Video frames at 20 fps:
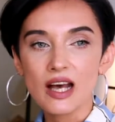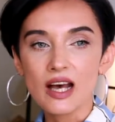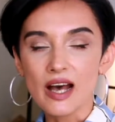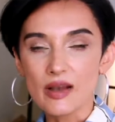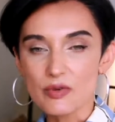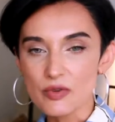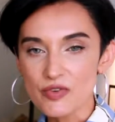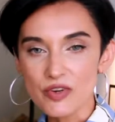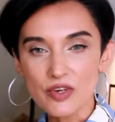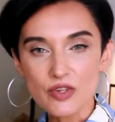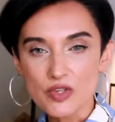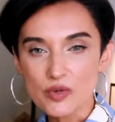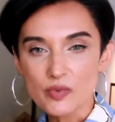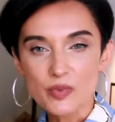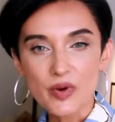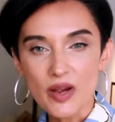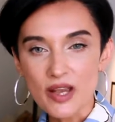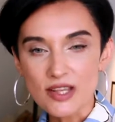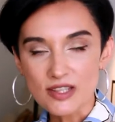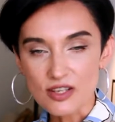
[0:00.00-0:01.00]
I was very
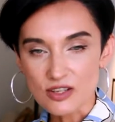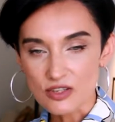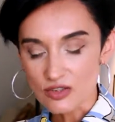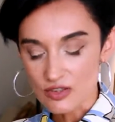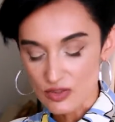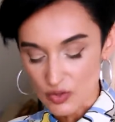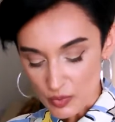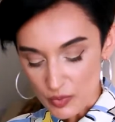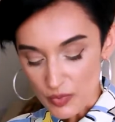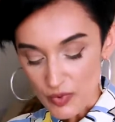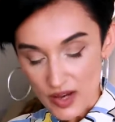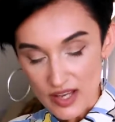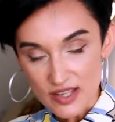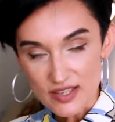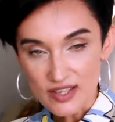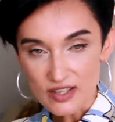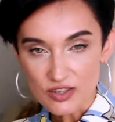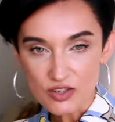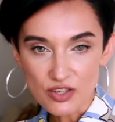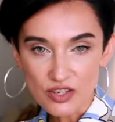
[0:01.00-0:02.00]

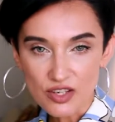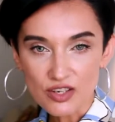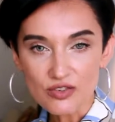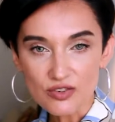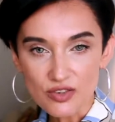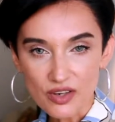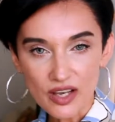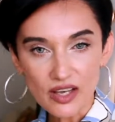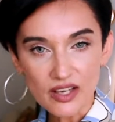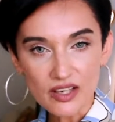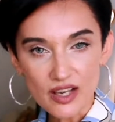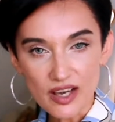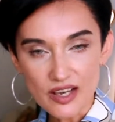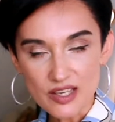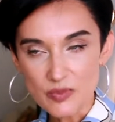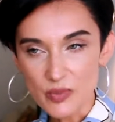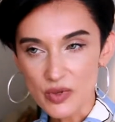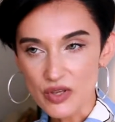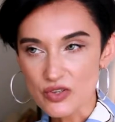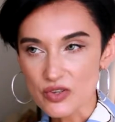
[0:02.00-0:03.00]
surprised that she didn't
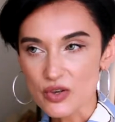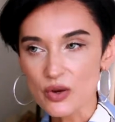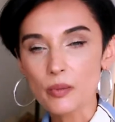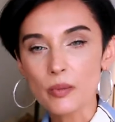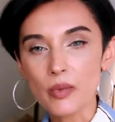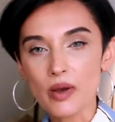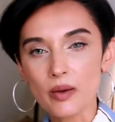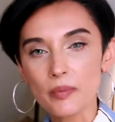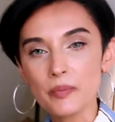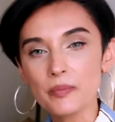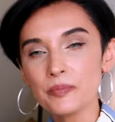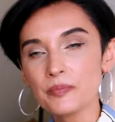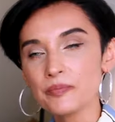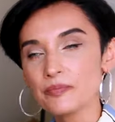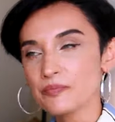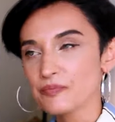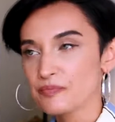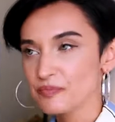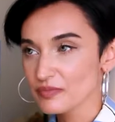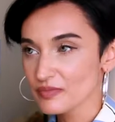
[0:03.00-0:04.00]
recognize, because her mom
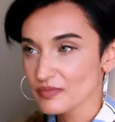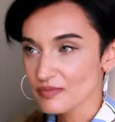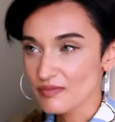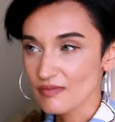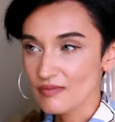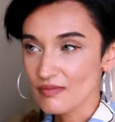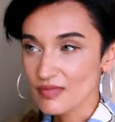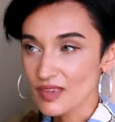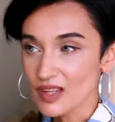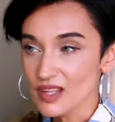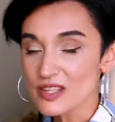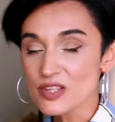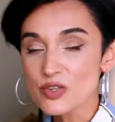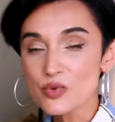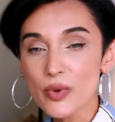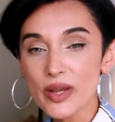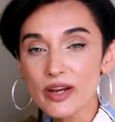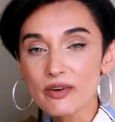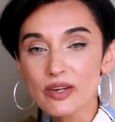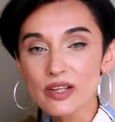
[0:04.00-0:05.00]
is
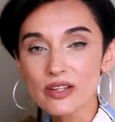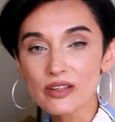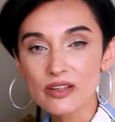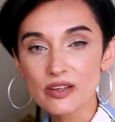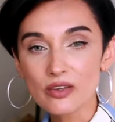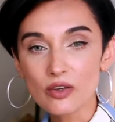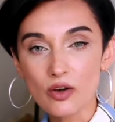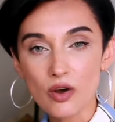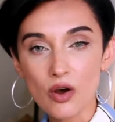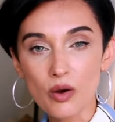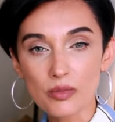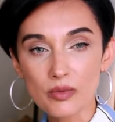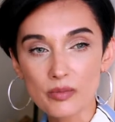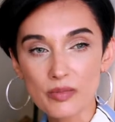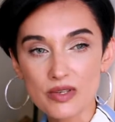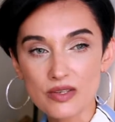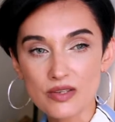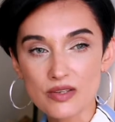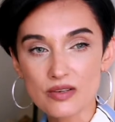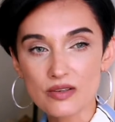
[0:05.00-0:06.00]
wearing the Coco
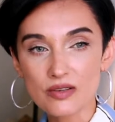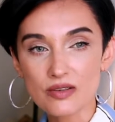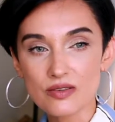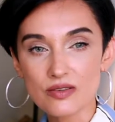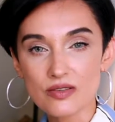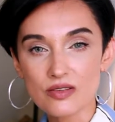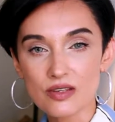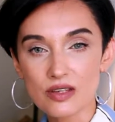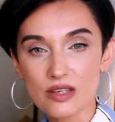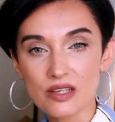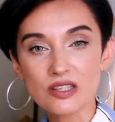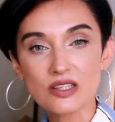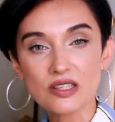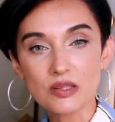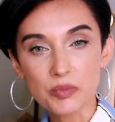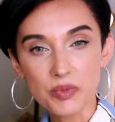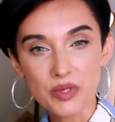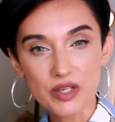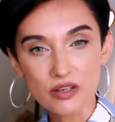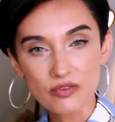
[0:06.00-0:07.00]
Mademoiselle's
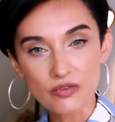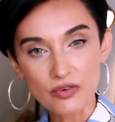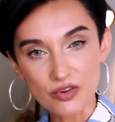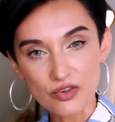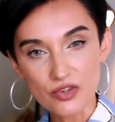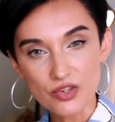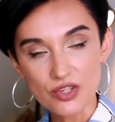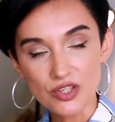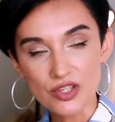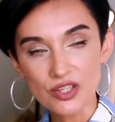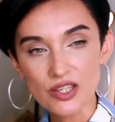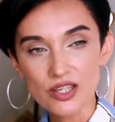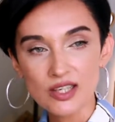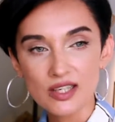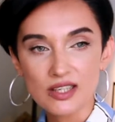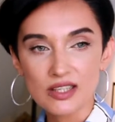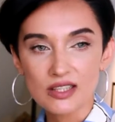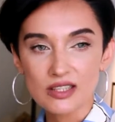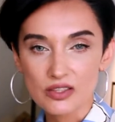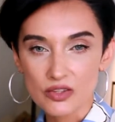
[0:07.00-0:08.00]
EDP version
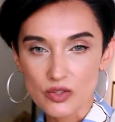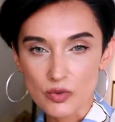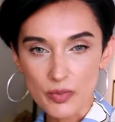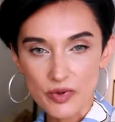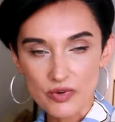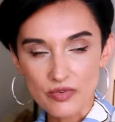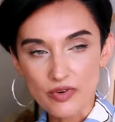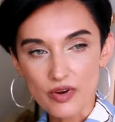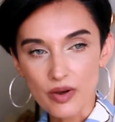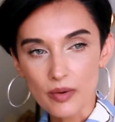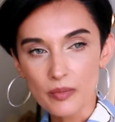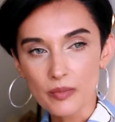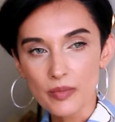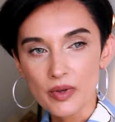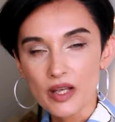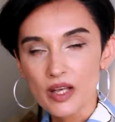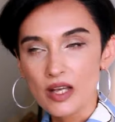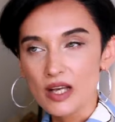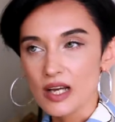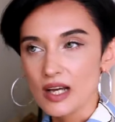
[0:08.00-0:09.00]
of the
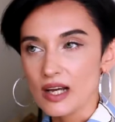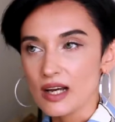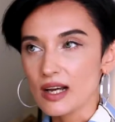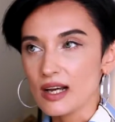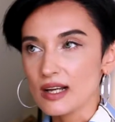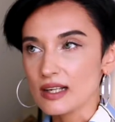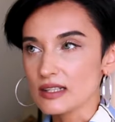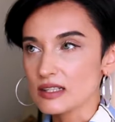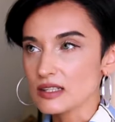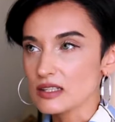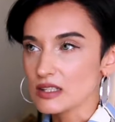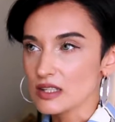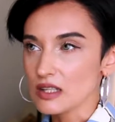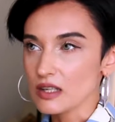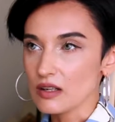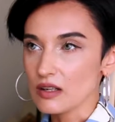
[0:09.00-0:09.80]
Perfume, and